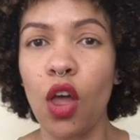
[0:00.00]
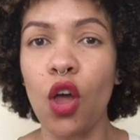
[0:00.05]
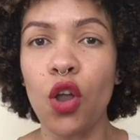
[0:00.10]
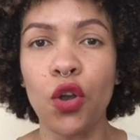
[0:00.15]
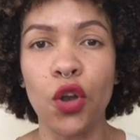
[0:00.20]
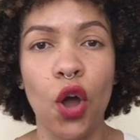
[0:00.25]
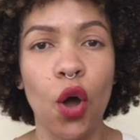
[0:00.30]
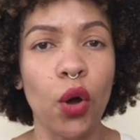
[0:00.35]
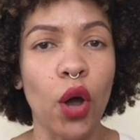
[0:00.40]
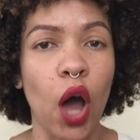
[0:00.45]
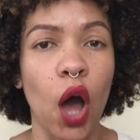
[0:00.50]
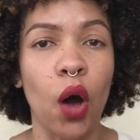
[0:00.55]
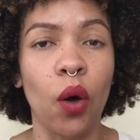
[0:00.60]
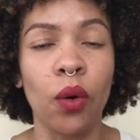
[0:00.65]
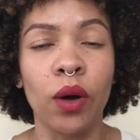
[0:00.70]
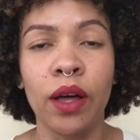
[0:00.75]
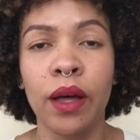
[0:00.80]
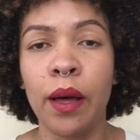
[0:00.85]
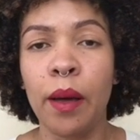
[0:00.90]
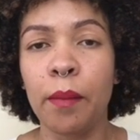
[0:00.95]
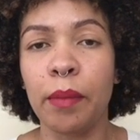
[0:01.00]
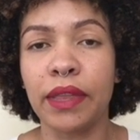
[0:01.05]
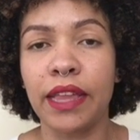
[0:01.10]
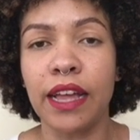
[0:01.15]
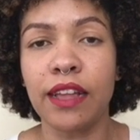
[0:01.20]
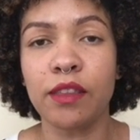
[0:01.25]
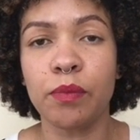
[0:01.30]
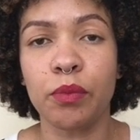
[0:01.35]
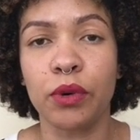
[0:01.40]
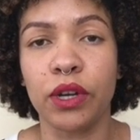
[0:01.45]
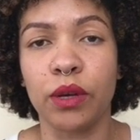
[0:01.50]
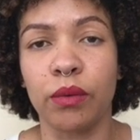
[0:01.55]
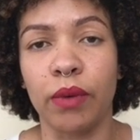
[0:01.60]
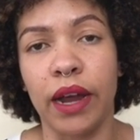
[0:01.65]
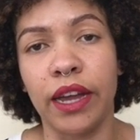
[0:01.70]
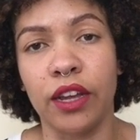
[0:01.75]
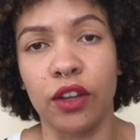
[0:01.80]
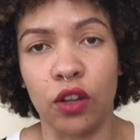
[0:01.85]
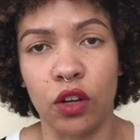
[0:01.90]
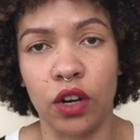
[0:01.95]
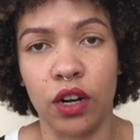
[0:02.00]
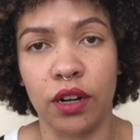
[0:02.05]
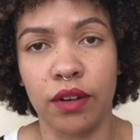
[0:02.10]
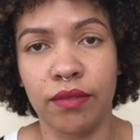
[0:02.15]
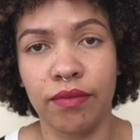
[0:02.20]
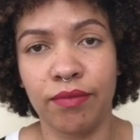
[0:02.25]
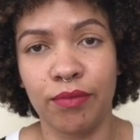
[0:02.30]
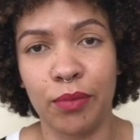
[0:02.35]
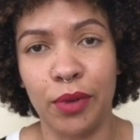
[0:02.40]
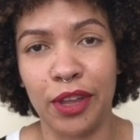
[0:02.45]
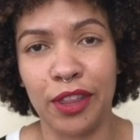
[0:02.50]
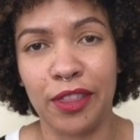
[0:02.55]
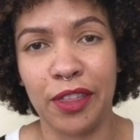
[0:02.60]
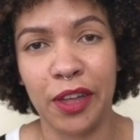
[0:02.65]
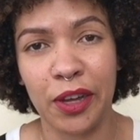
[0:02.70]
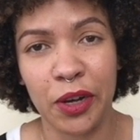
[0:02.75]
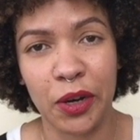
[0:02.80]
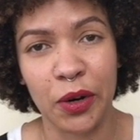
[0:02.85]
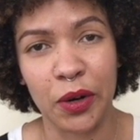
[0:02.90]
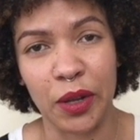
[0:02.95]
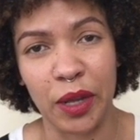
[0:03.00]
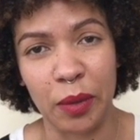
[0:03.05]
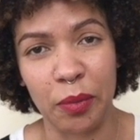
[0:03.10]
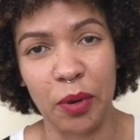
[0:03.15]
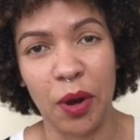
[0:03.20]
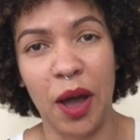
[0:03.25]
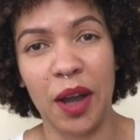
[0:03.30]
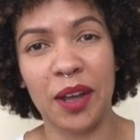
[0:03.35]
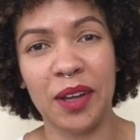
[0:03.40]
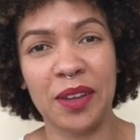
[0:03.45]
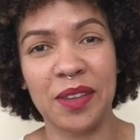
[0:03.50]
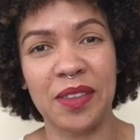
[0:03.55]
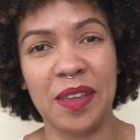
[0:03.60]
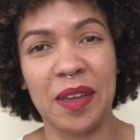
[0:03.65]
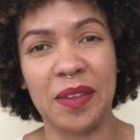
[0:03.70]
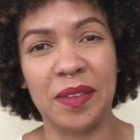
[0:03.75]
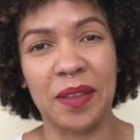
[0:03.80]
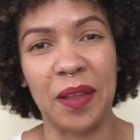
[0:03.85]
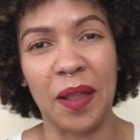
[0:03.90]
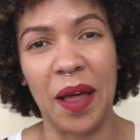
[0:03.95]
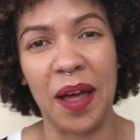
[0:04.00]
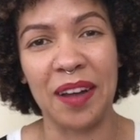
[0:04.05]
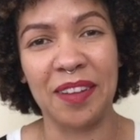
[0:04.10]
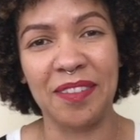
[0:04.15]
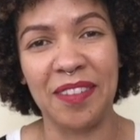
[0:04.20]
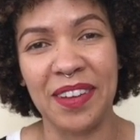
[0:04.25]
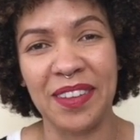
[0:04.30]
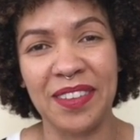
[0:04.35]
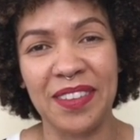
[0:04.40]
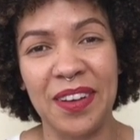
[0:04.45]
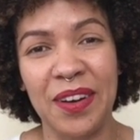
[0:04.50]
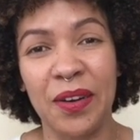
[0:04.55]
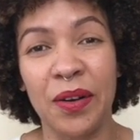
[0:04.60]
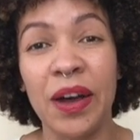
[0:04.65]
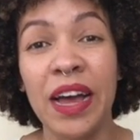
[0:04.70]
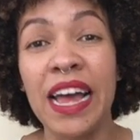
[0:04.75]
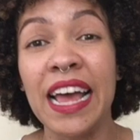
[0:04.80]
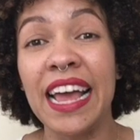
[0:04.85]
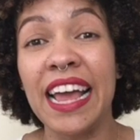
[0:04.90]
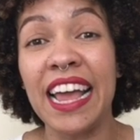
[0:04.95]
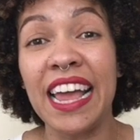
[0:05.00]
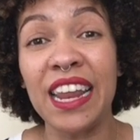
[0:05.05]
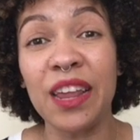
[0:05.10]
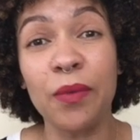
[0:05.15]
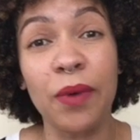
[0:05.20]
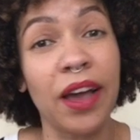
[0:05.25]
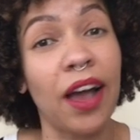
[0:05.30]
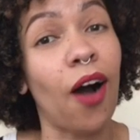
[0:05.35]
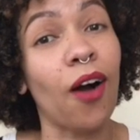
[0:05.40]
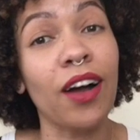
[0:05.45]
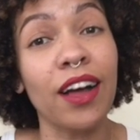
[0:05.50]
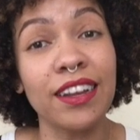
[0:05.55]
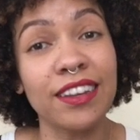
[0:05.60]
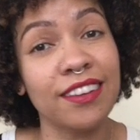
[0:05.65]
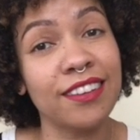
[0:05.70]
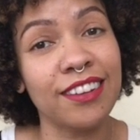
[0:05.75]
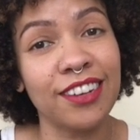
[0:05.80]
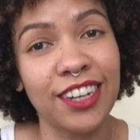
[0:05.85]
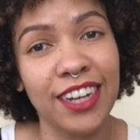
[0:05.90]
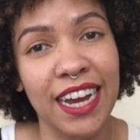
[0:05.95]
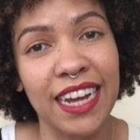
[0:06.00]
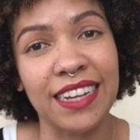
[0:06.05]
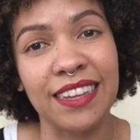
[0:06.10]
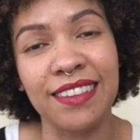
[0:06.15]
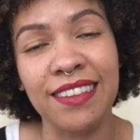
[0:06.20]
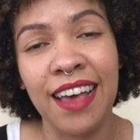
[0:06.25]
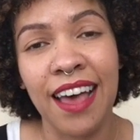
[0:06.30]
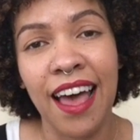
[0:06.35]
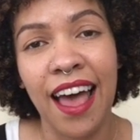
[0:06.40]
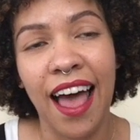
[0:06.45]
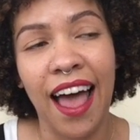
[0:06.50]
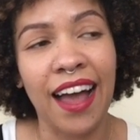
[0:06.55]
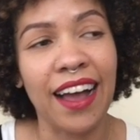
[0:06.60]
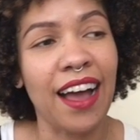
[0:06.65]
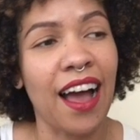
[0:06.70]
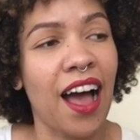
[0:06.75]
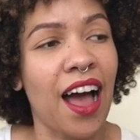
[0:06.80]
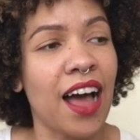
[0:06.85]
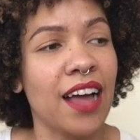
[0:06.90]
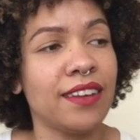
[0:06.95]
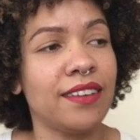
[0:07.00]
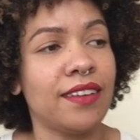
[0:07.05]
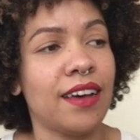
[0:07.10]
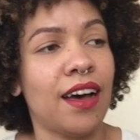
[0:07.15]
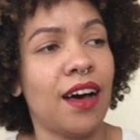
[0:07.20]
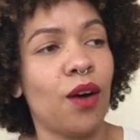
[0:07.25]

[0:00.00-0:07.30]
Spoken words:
No go, but that's pretty regular with curly products, as a lot of us know. Anyway, I'll cut to the chase. I got